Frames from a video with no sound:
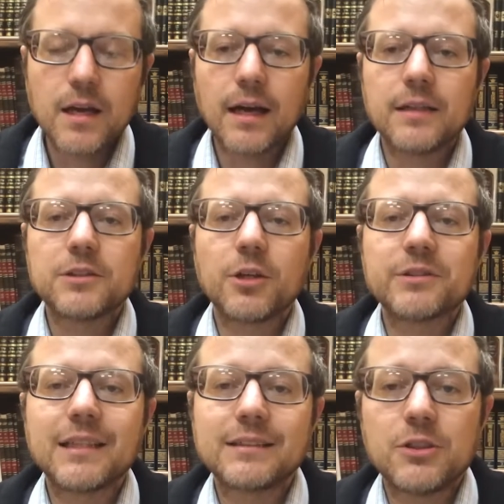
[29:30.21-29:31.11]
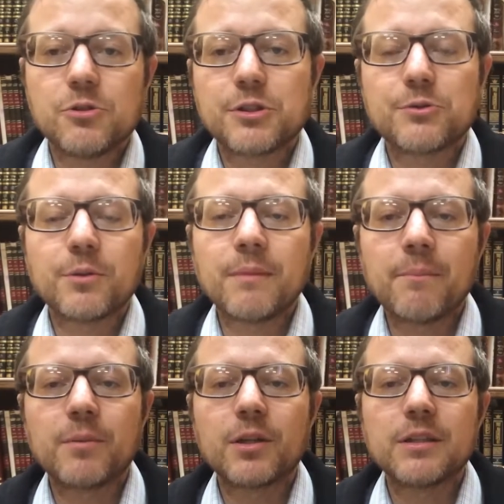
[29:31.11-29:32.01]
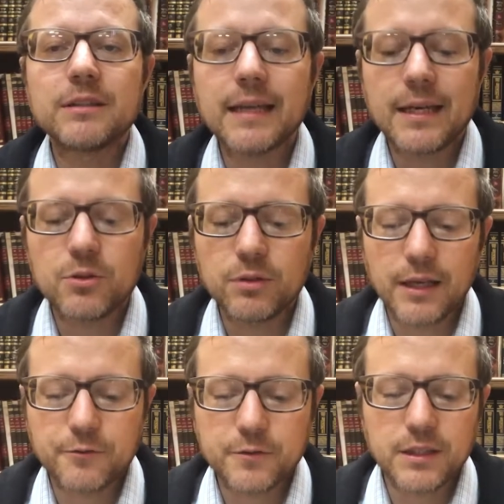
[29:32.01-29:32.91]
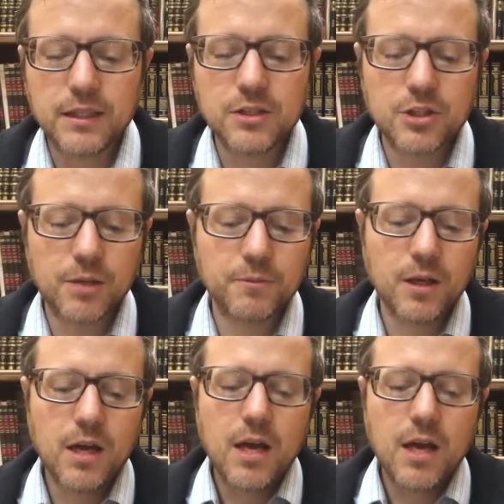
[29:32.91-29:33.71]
The Torah says that you should remember the day you left Egypt